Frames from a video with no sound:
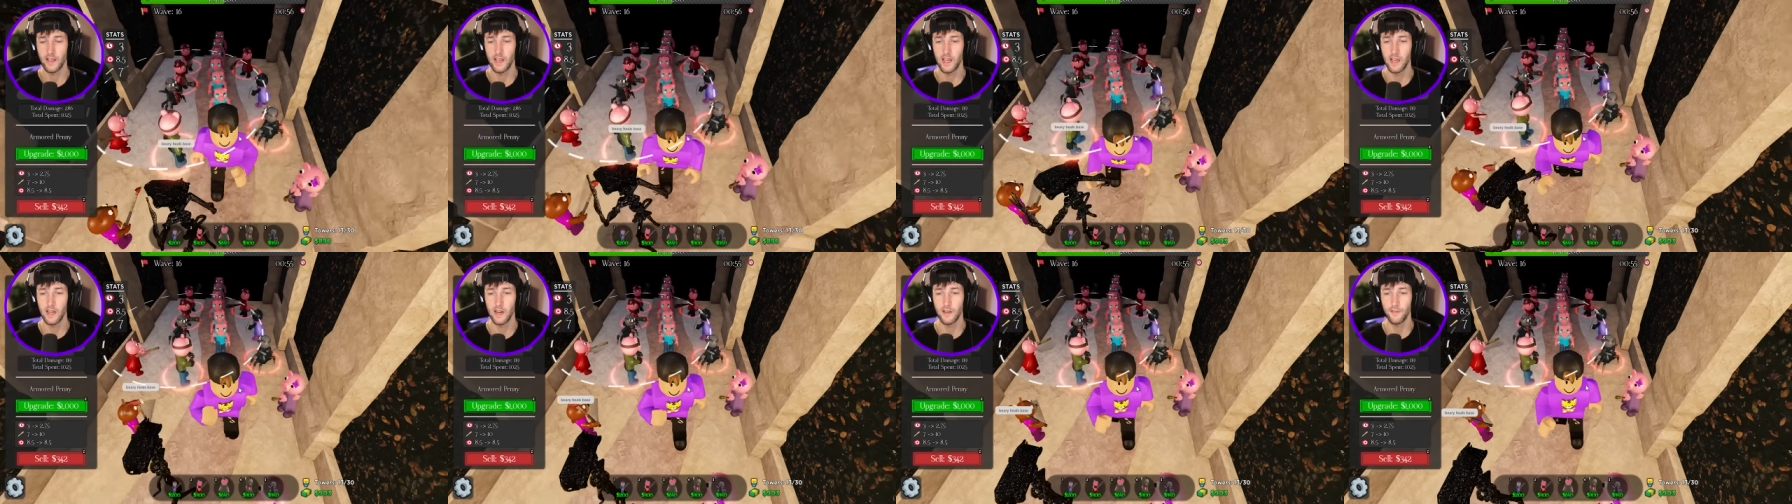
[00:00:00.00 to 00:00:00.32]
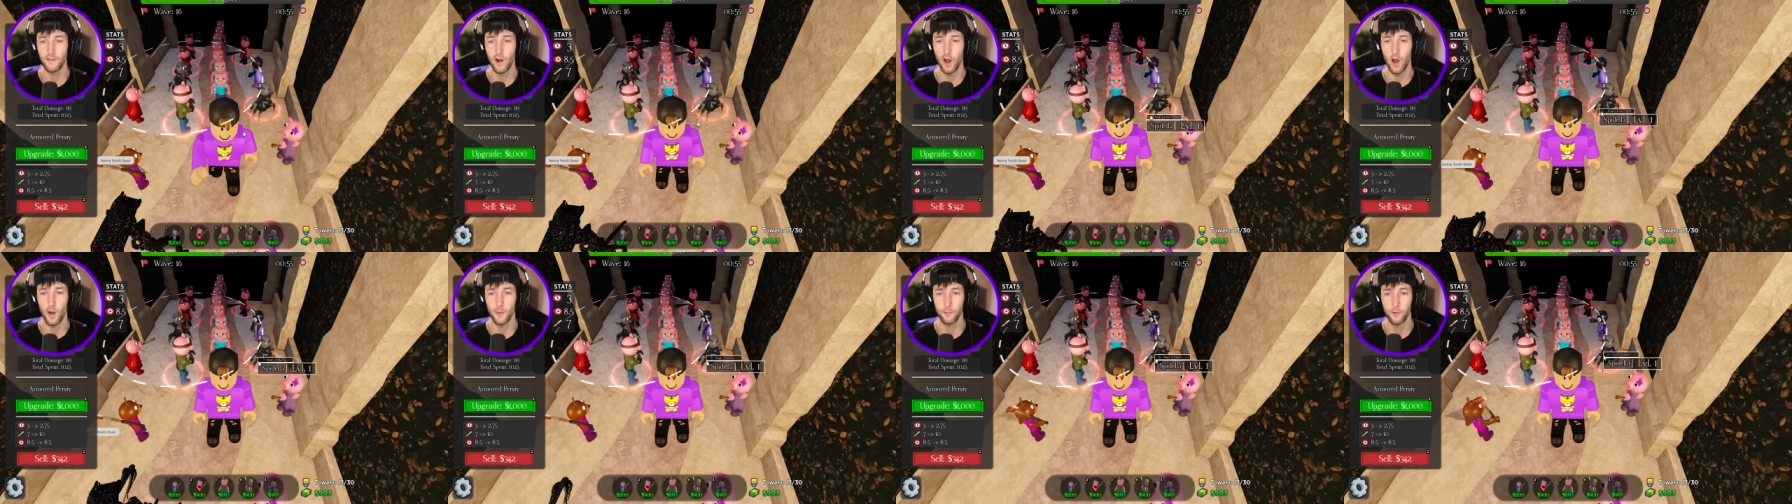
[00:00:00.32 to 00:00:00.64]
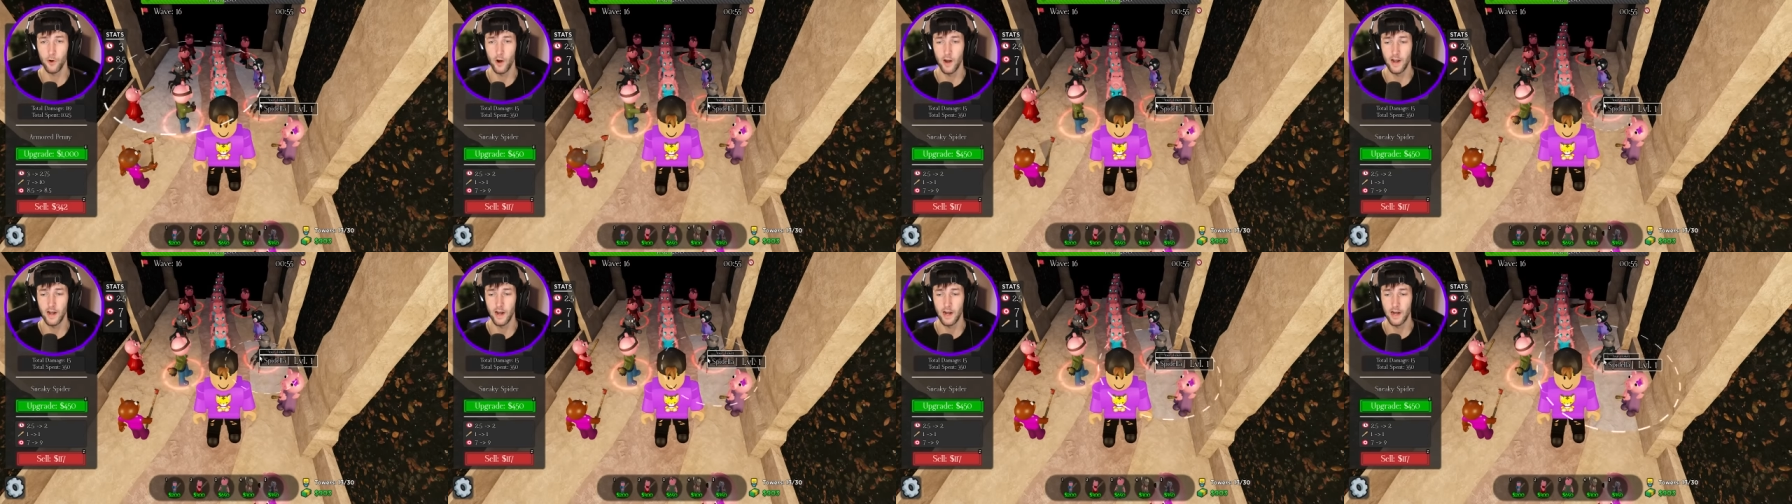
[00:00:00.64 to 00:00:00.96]
can't even
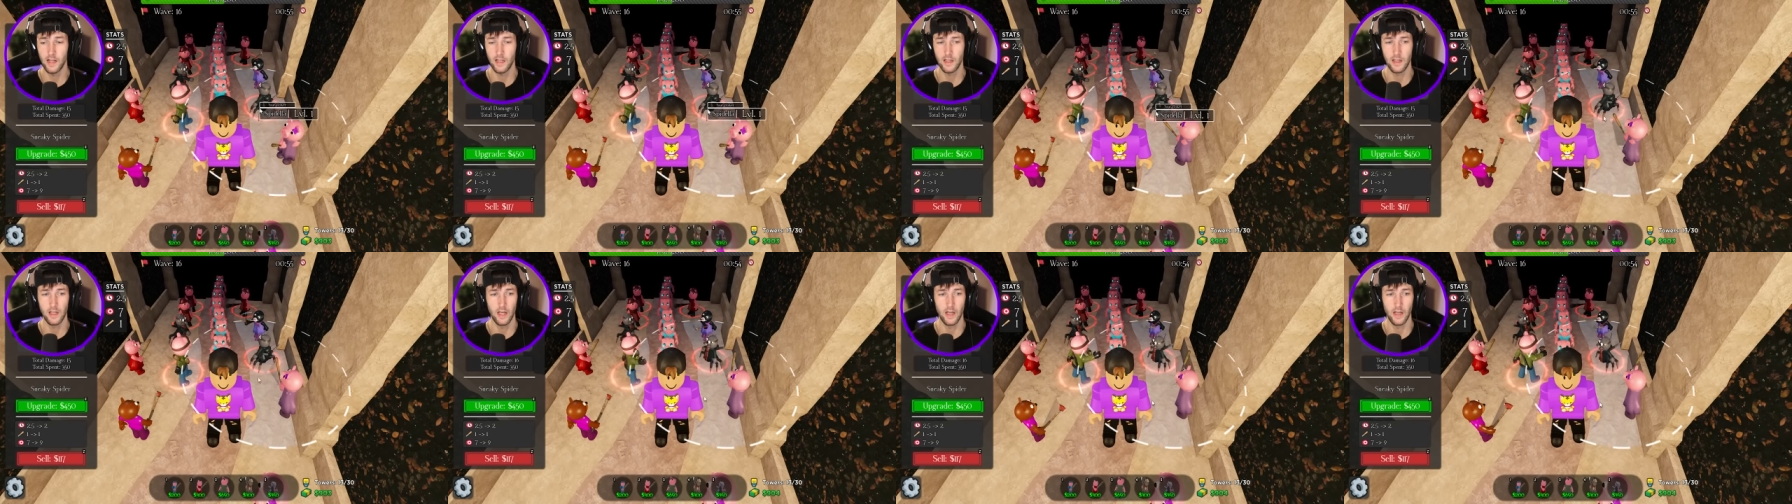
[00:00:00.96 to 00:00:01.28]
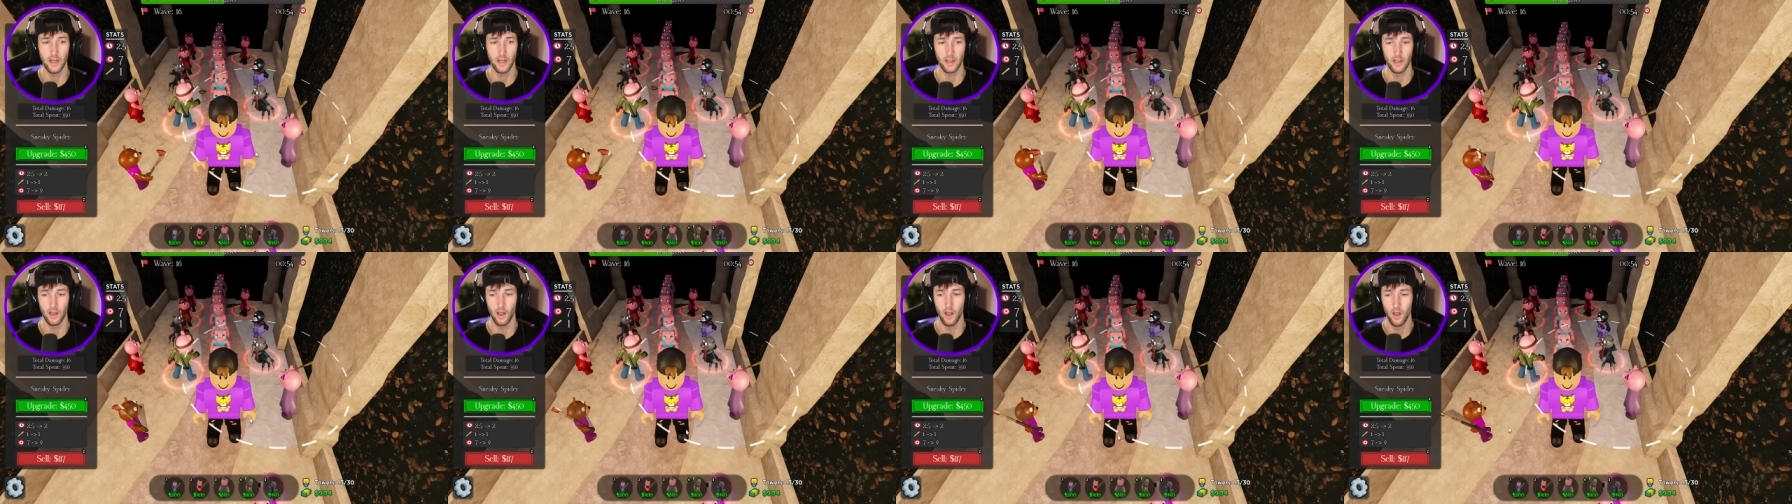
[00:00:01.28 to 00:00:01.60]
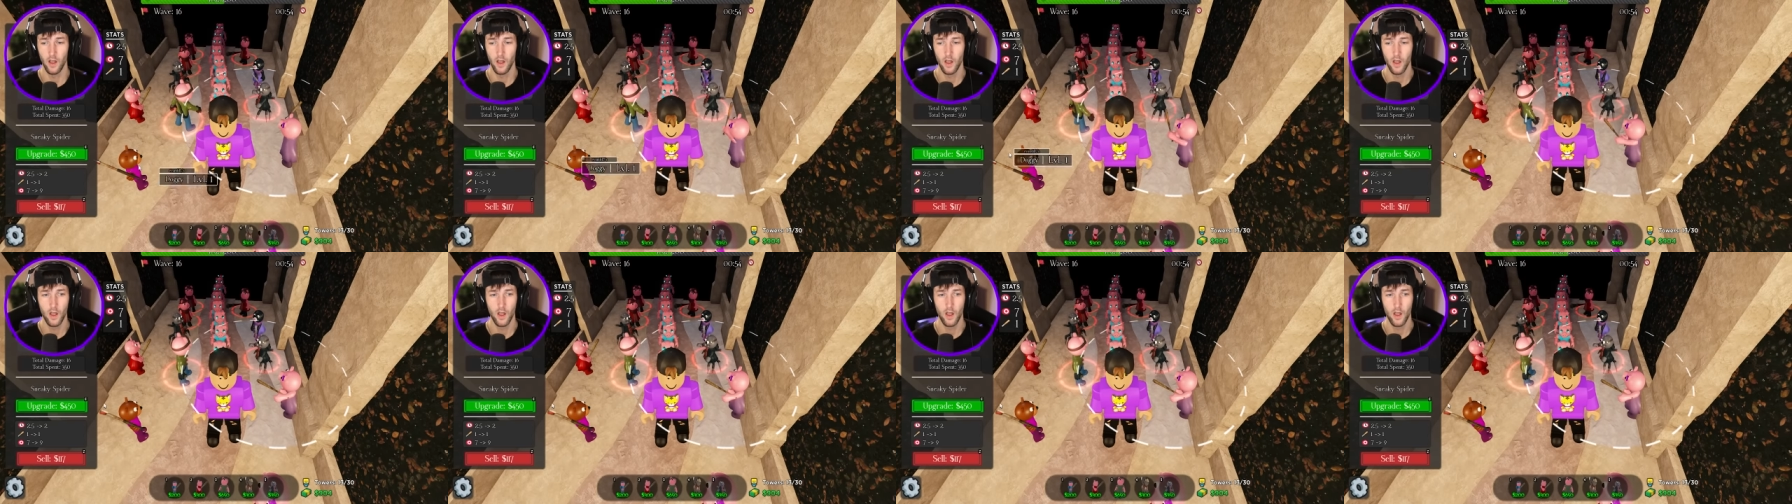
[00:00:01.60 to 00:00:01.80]
upgrade anything.